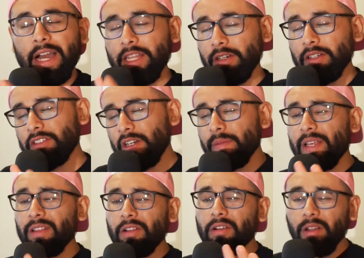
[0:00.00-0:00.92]
I know it's going to
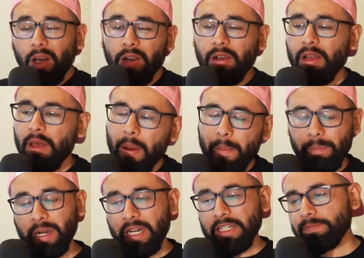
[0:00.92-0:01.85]
be a little long,
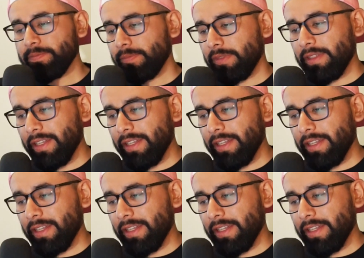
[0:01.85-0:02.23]
but